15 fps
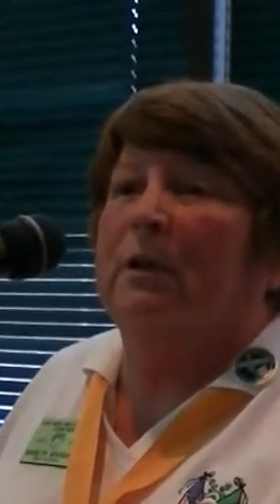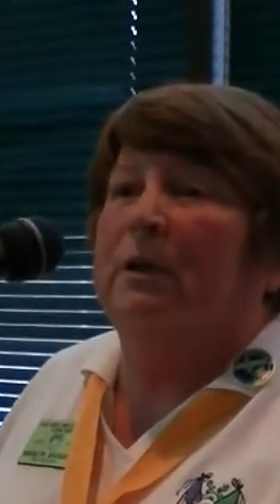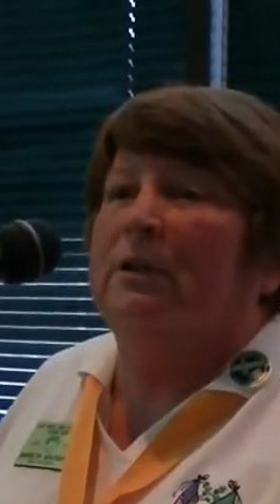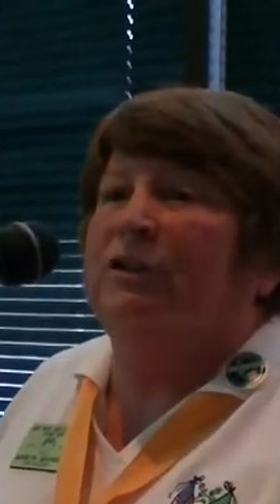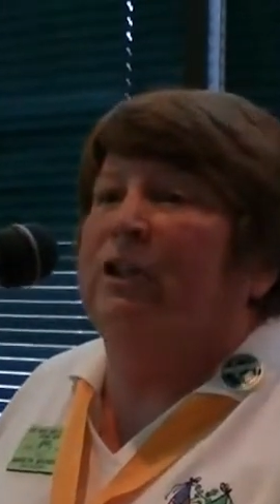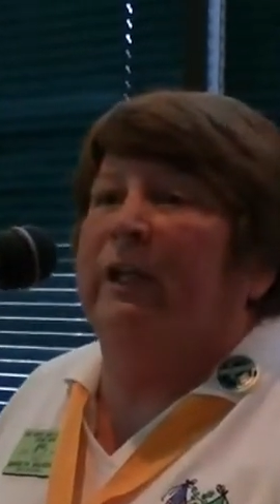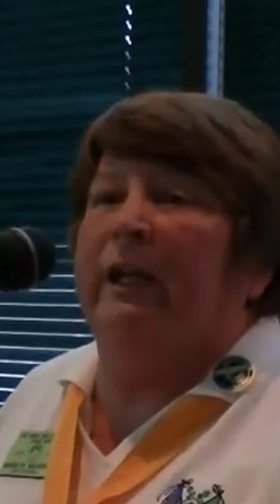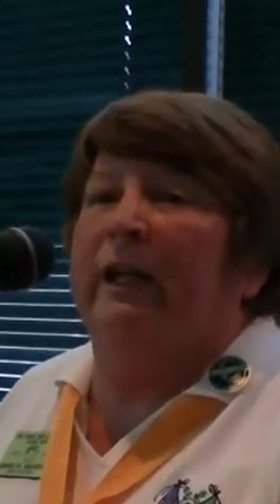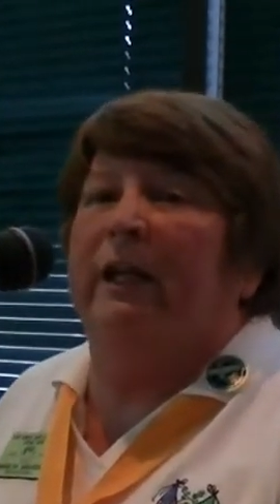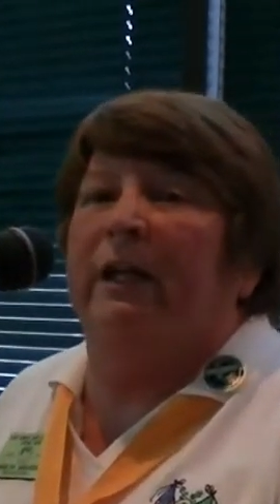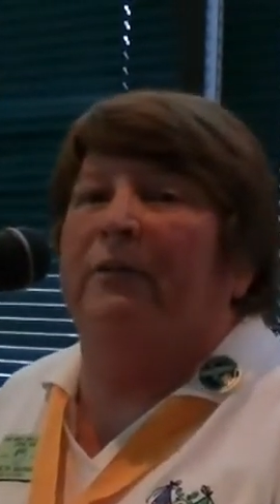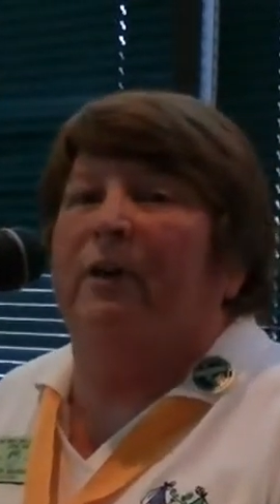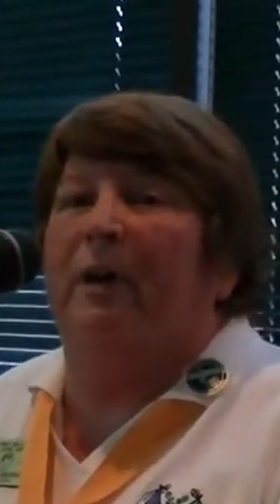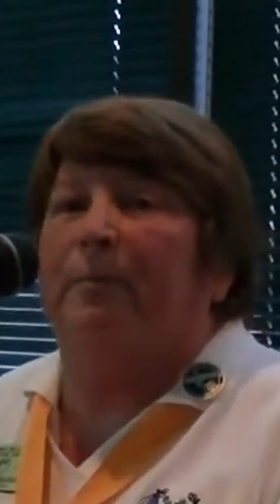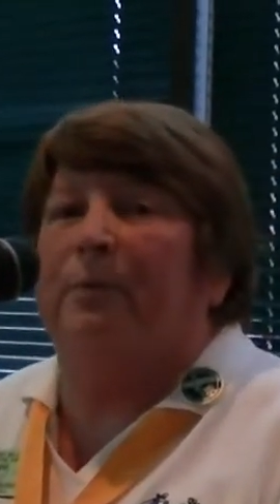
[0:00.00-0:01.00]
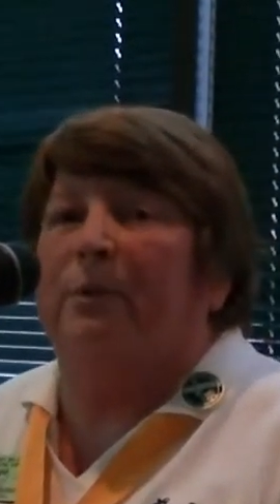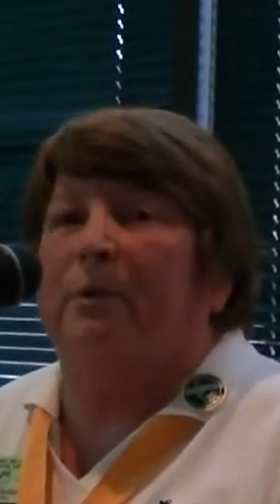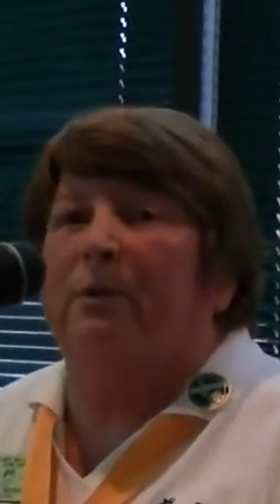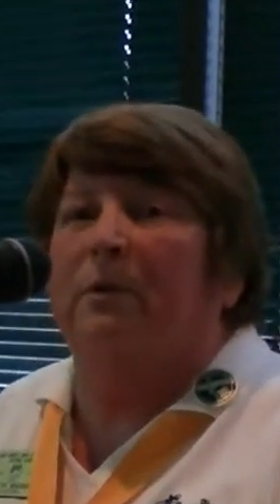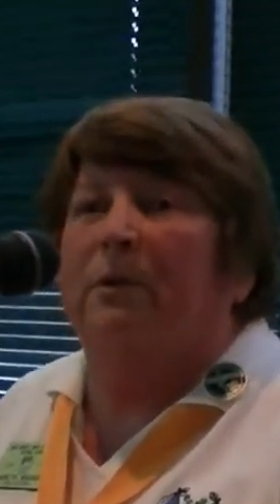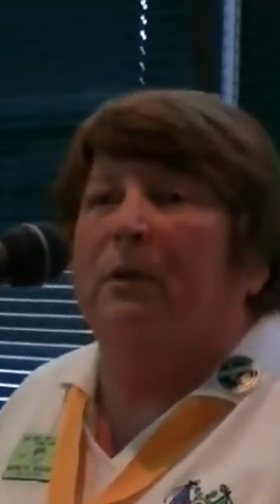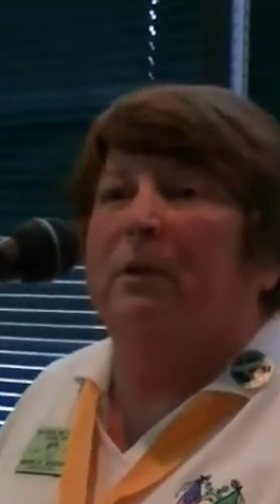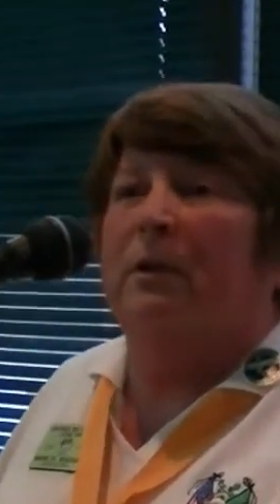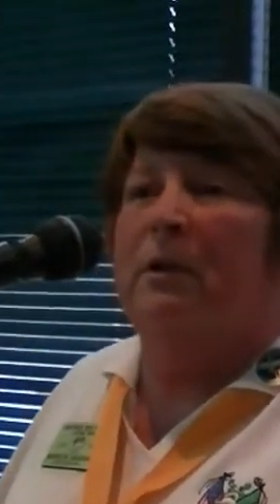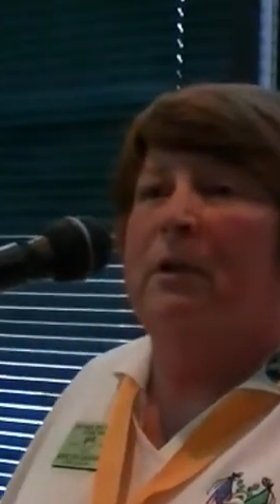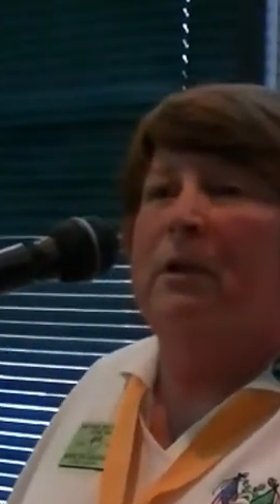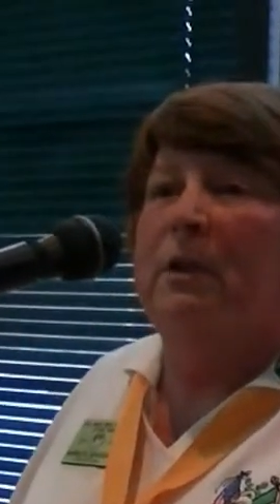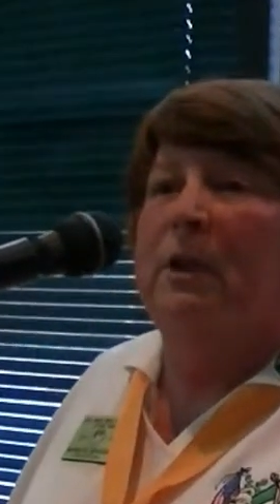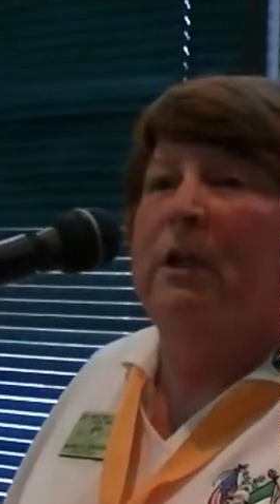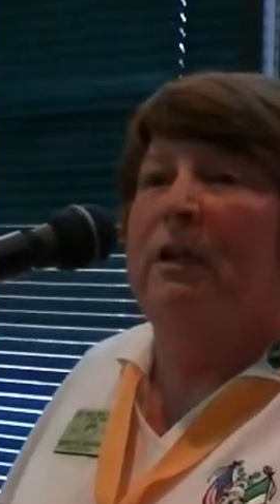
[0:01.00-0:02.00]
She didn't give up.
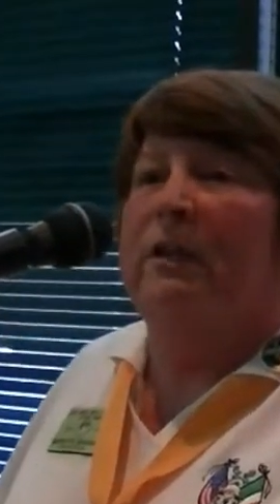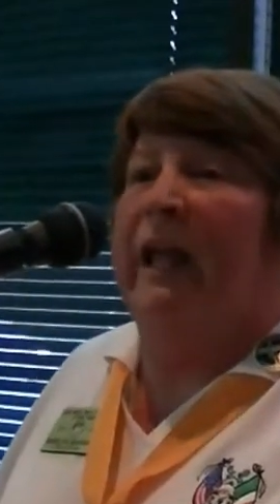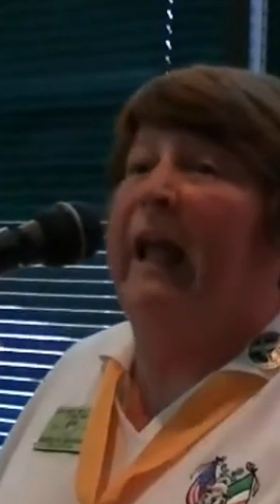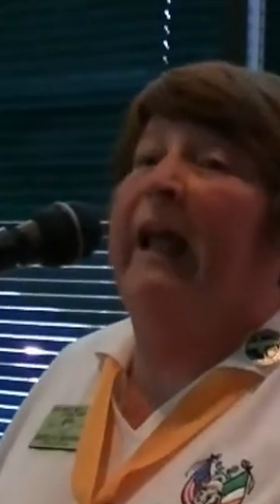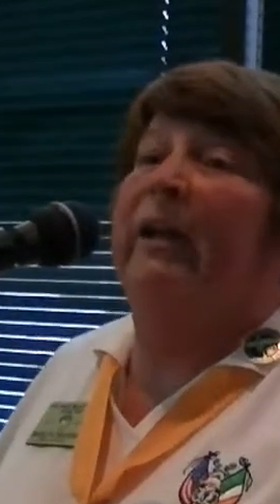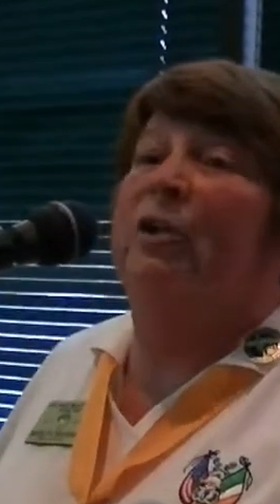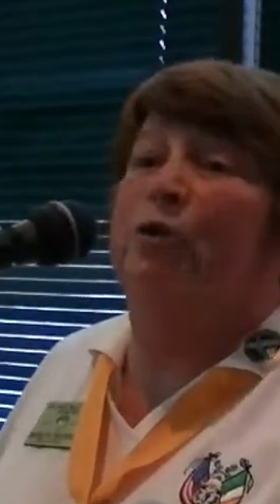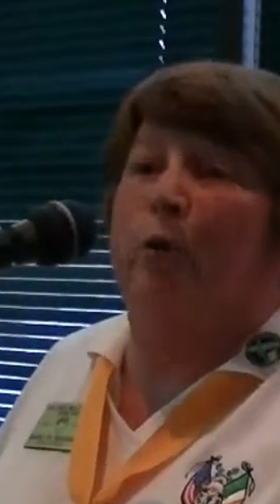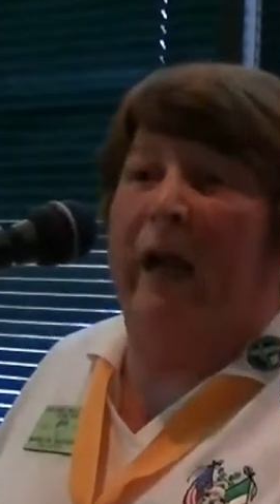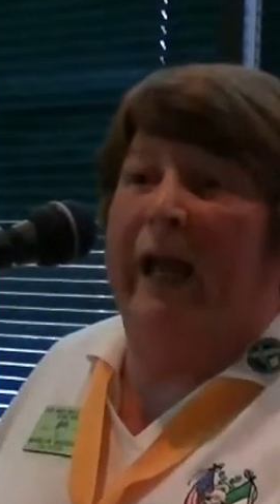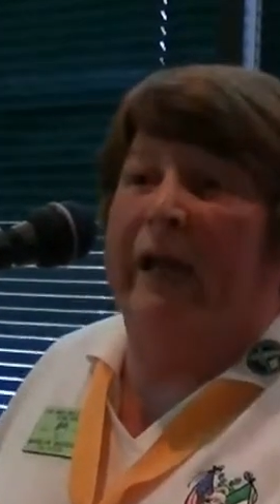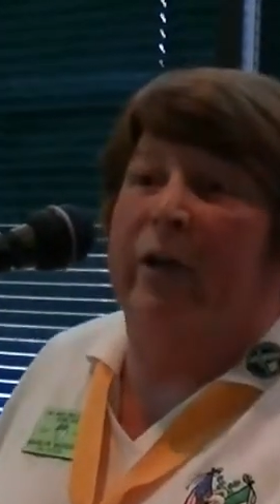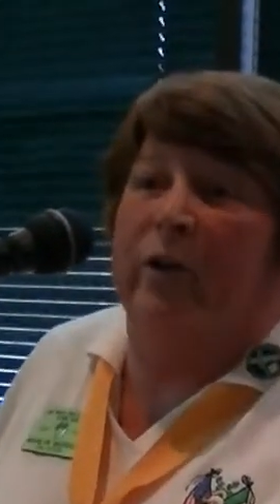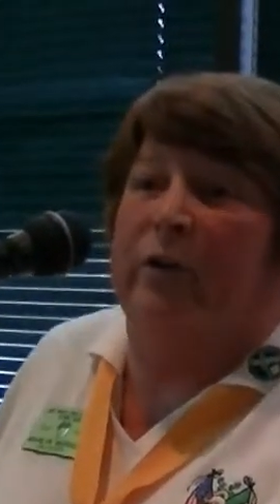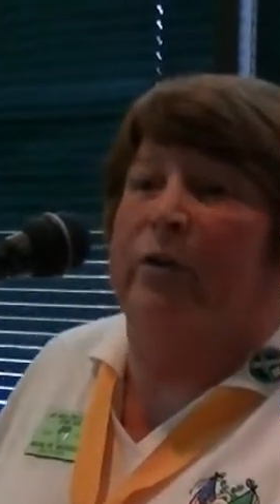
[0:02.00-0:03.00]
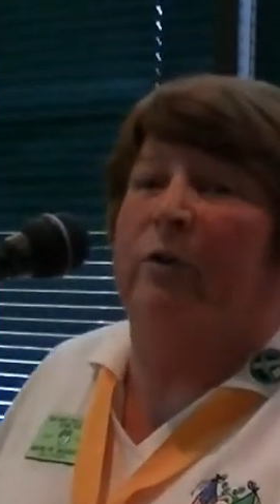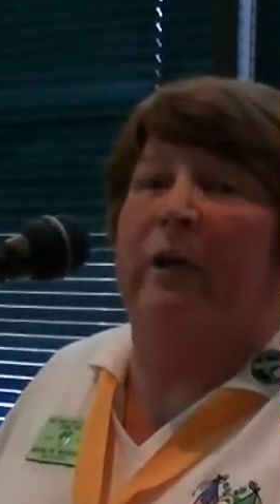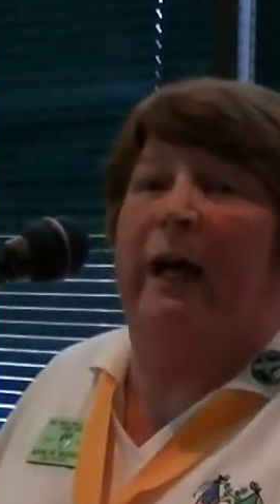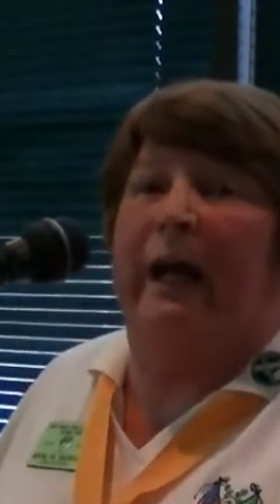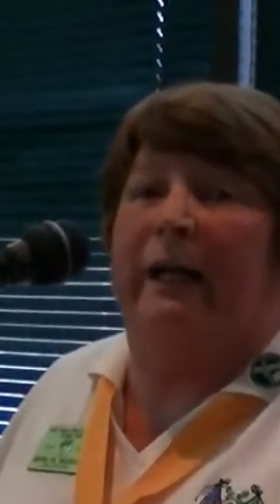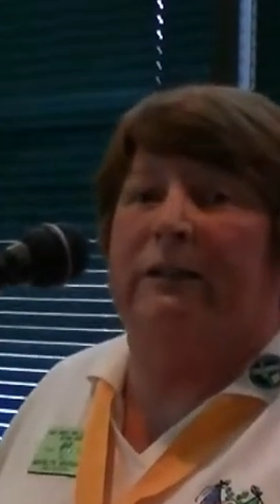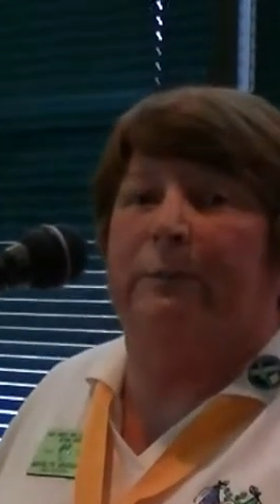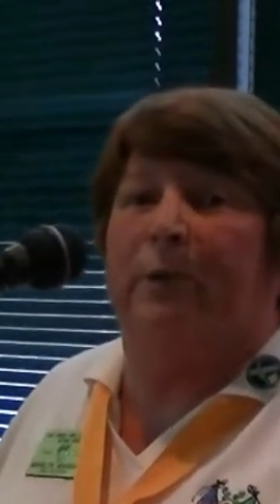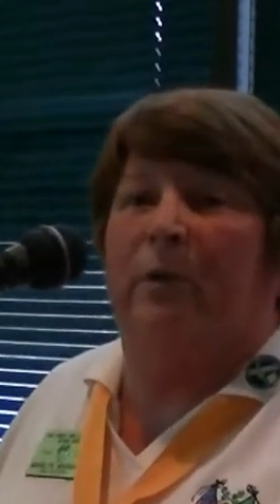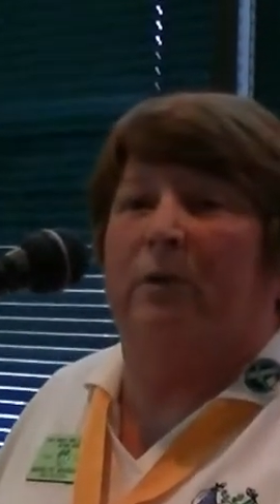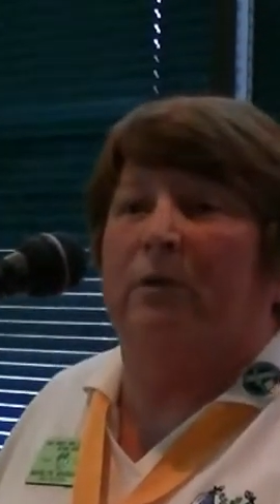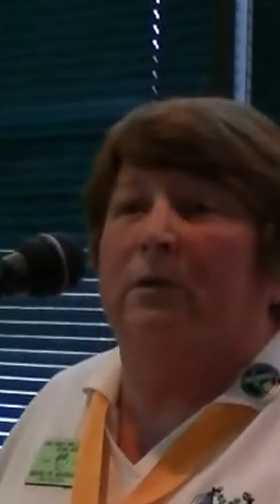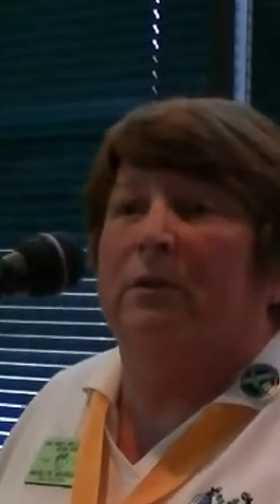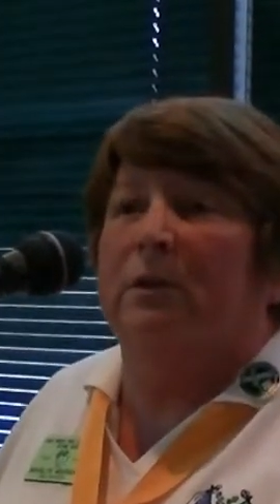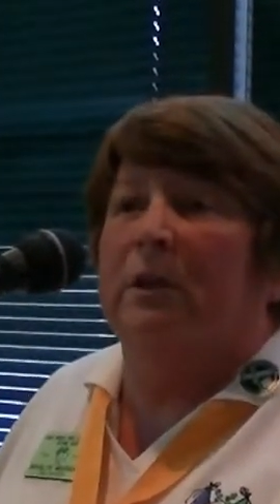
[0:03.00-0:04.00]
They had to drag her to a hospital,